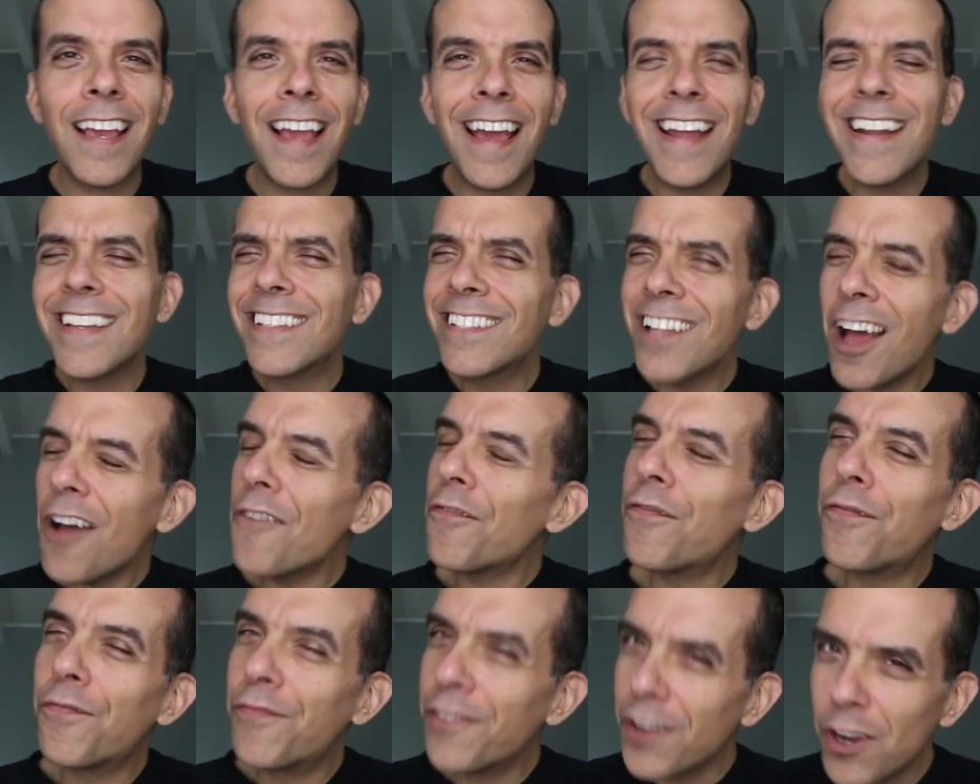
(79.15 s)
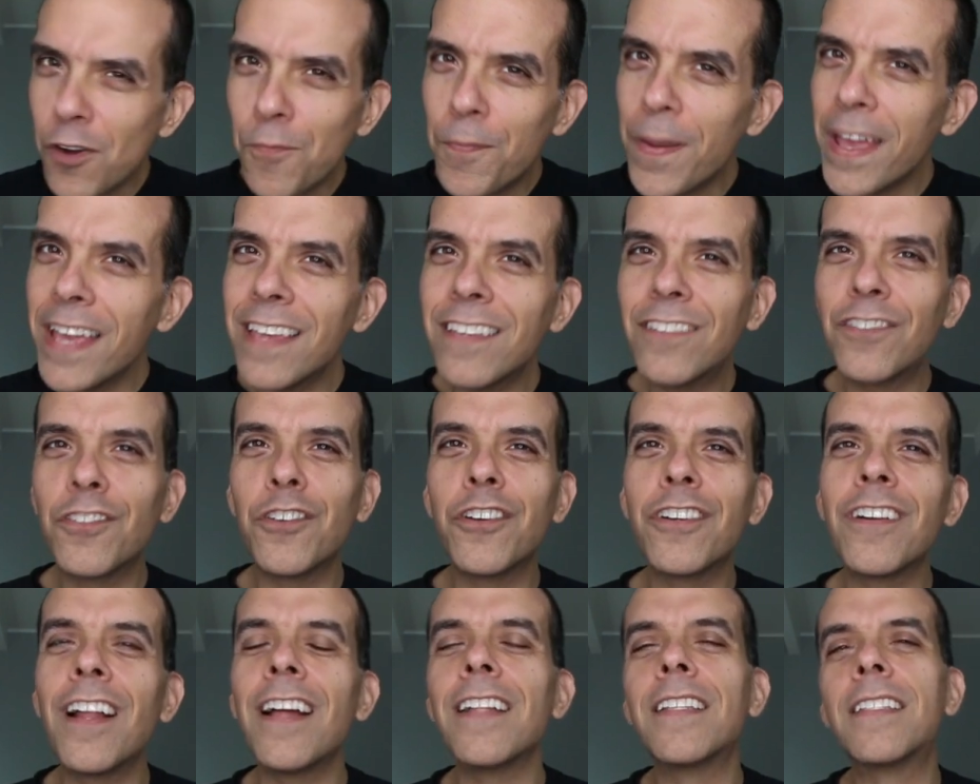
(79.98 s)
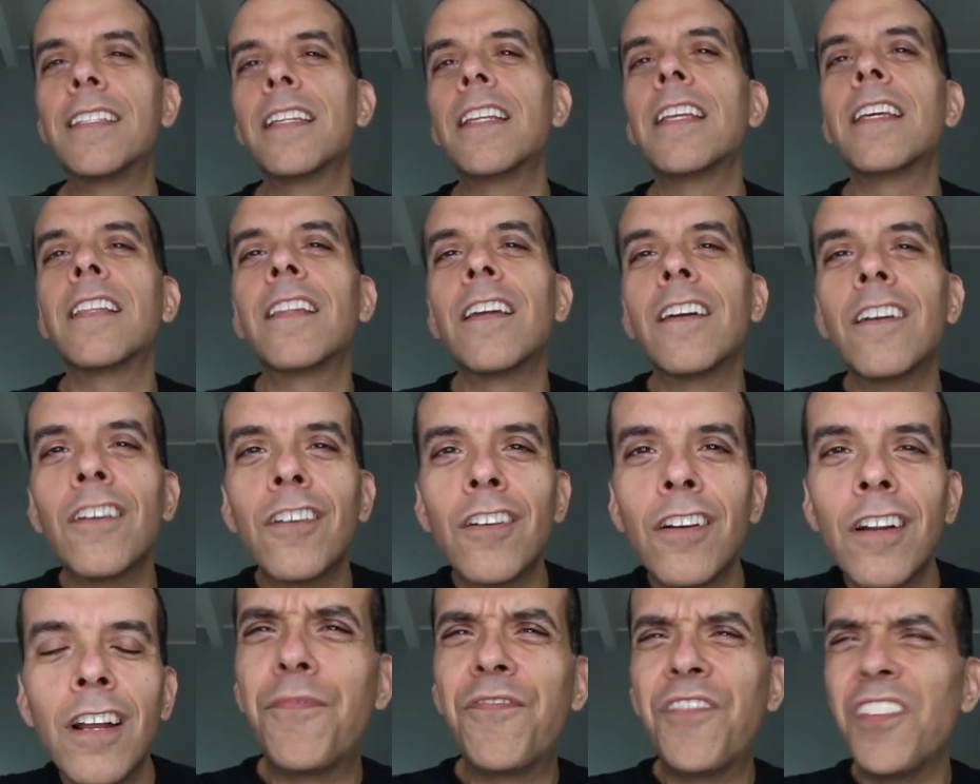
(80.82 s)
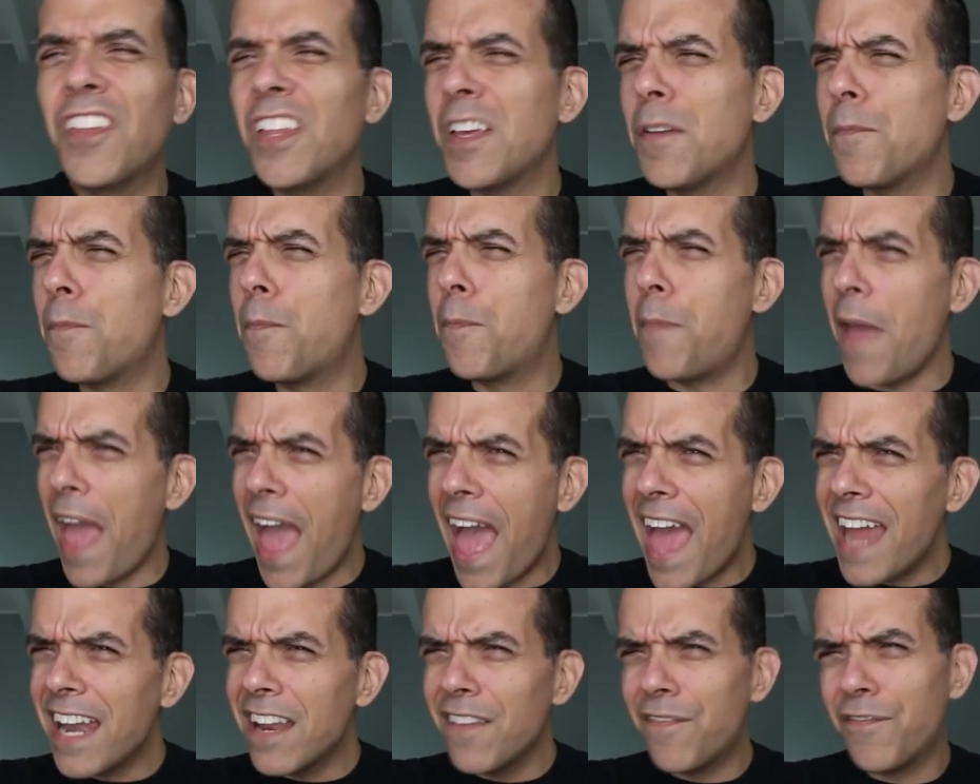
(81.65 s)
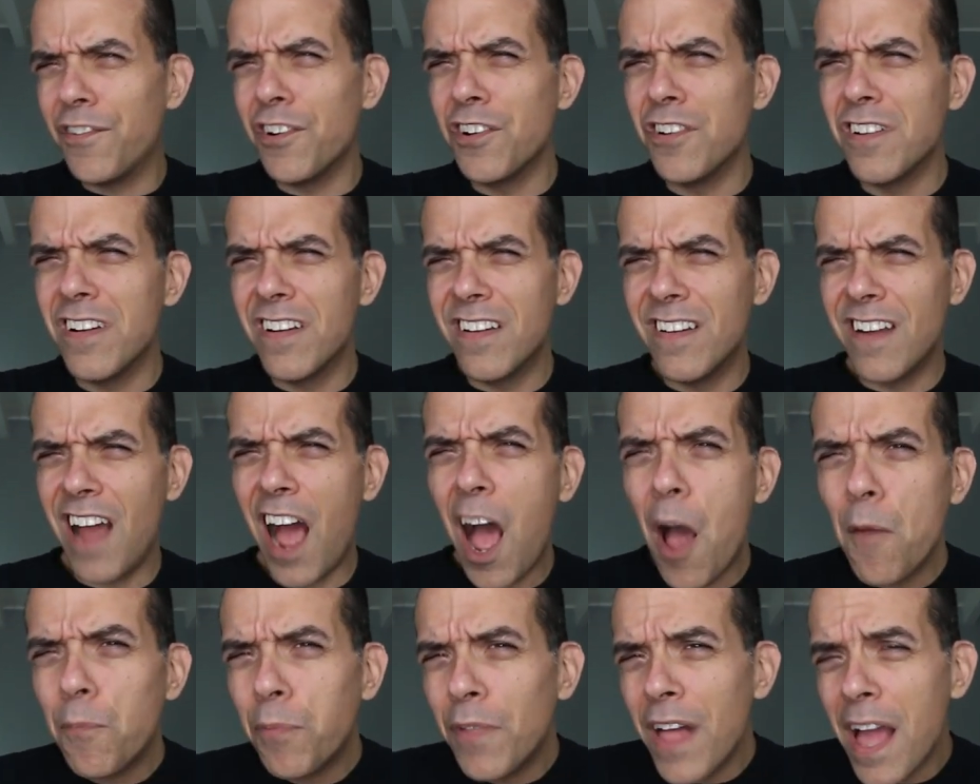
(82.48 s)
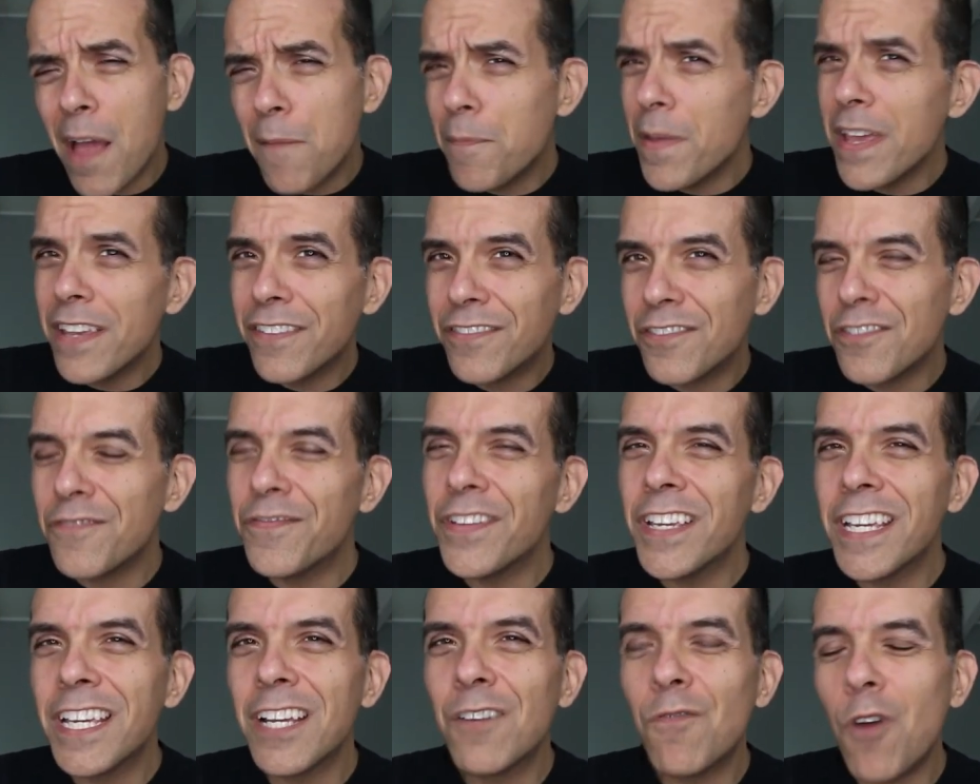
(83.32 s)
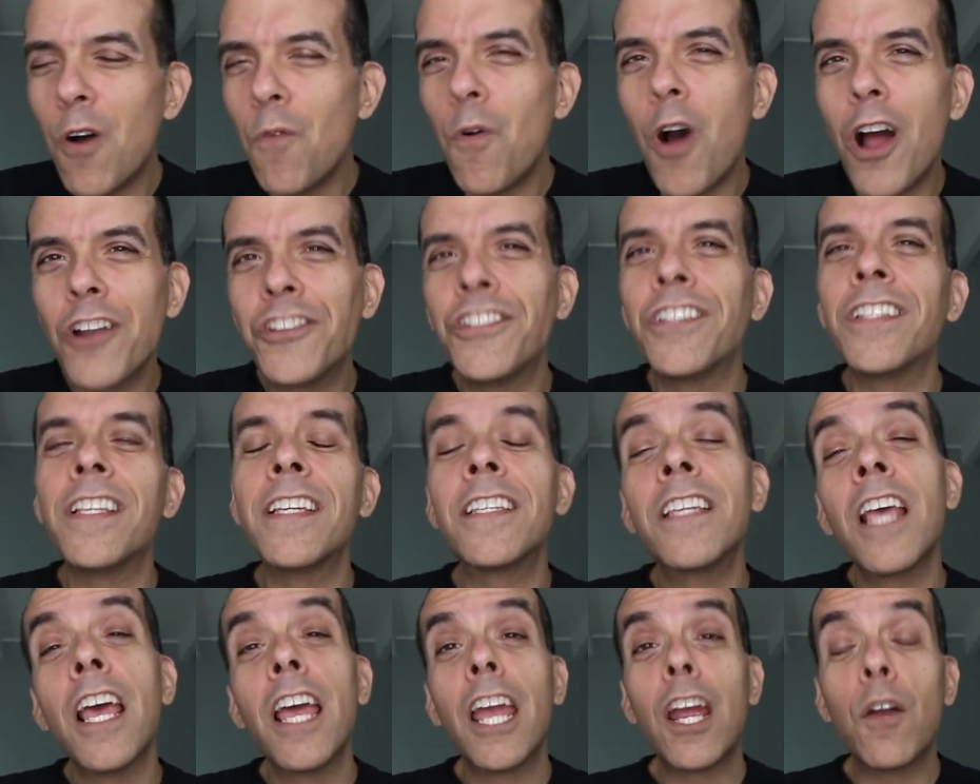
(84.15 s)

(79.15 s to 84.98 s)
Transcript: And it's not fear based, so you're not sitting there feeling bad if you're not plant based or vegan while watching this.